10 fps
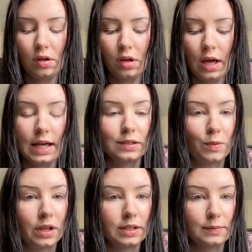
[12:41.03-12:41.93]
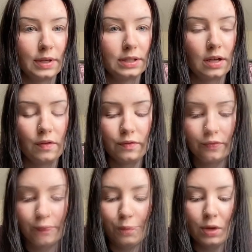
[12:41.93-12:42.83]
as well as myself.
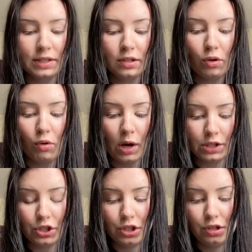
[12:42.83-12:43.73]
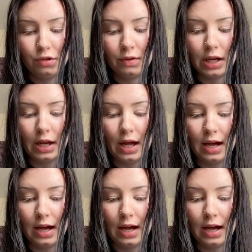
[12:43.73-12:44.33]
What's the question you get